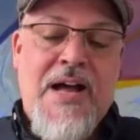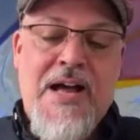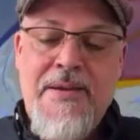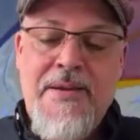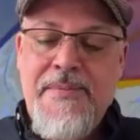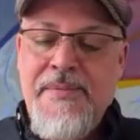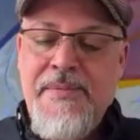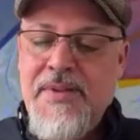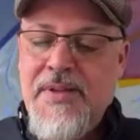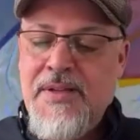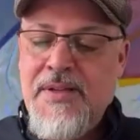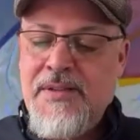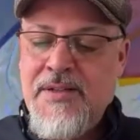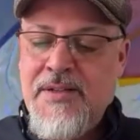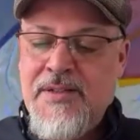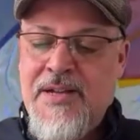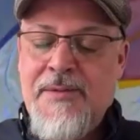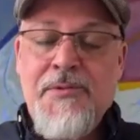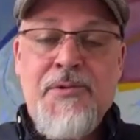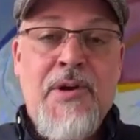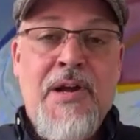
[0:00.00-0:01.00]

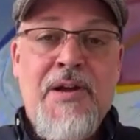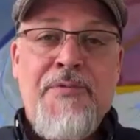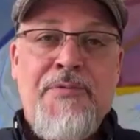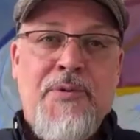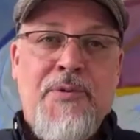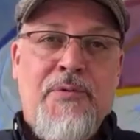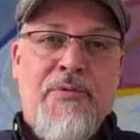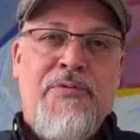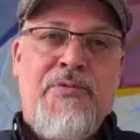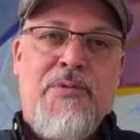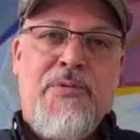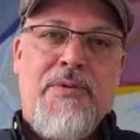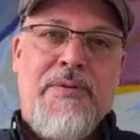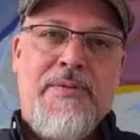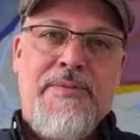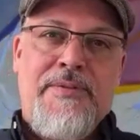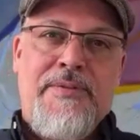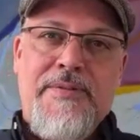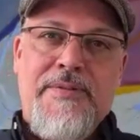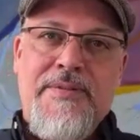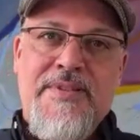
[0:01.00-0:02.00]
I'm grateful
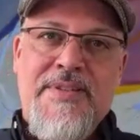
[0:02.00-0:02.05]
for